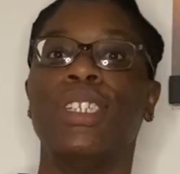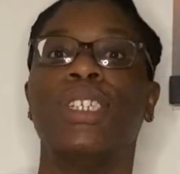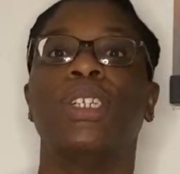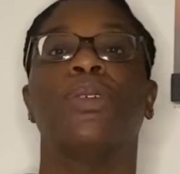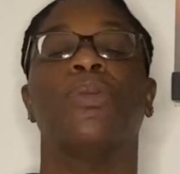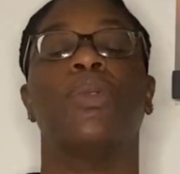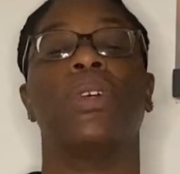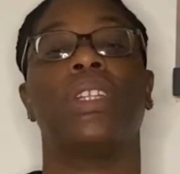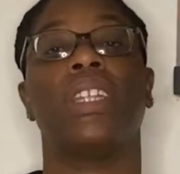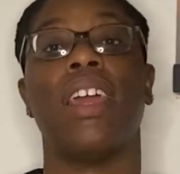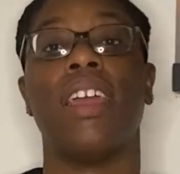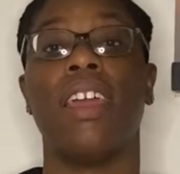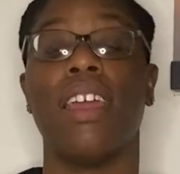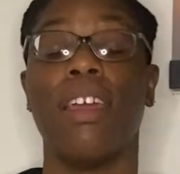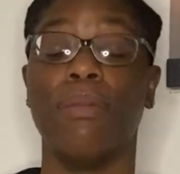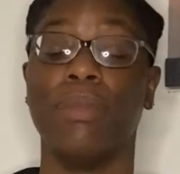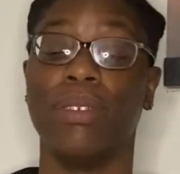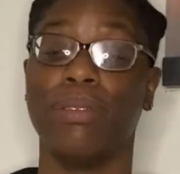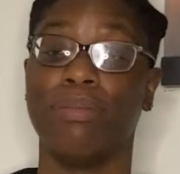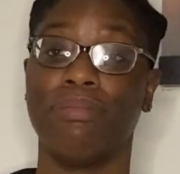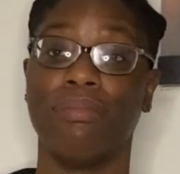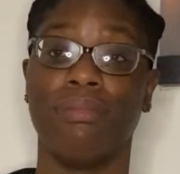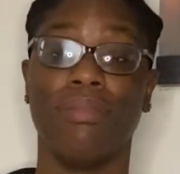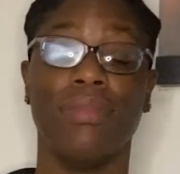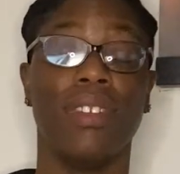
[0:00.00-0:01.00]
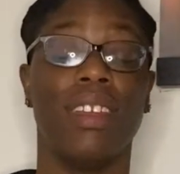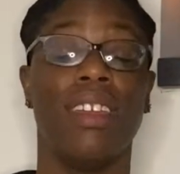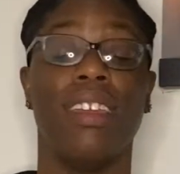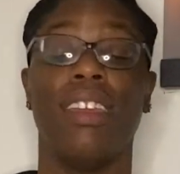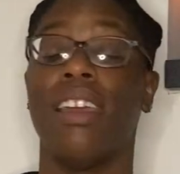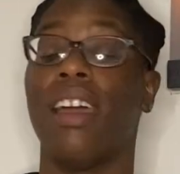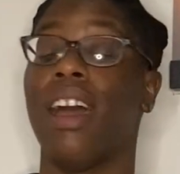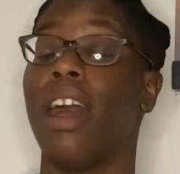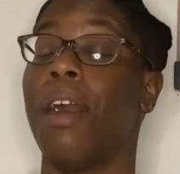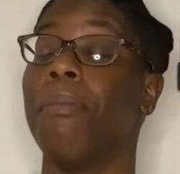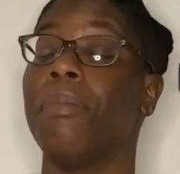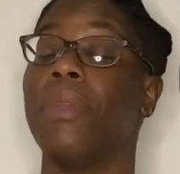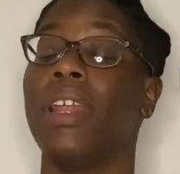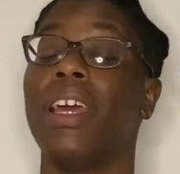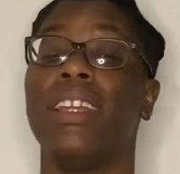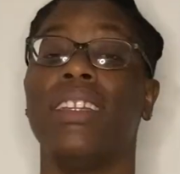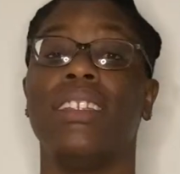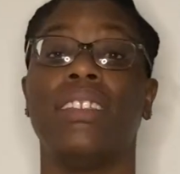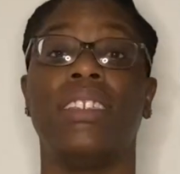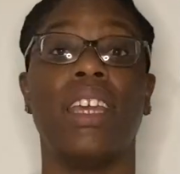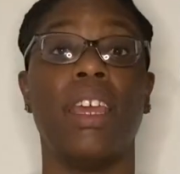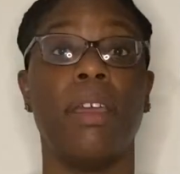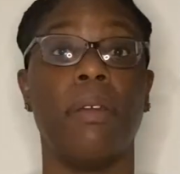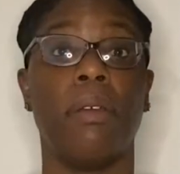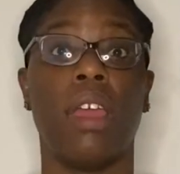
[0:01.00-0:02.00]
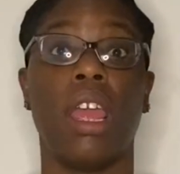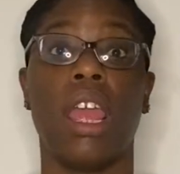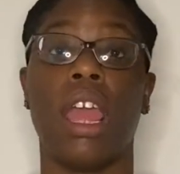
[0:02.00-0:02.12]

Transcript: with the hammer. I'm like, damn.